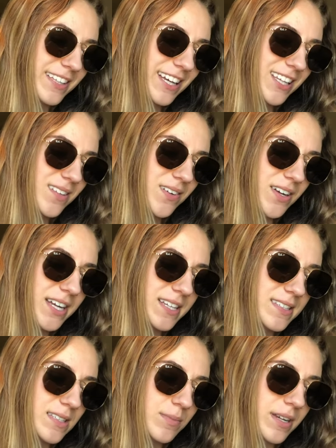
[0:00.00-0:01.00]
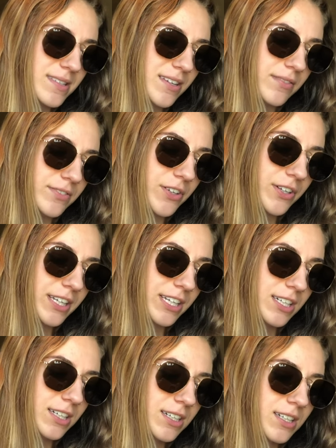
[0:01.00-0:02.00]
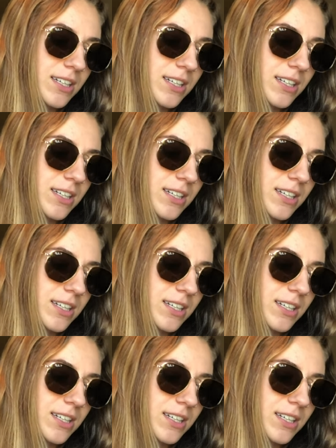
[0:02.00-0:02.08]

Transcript: I love how I can see myself on here.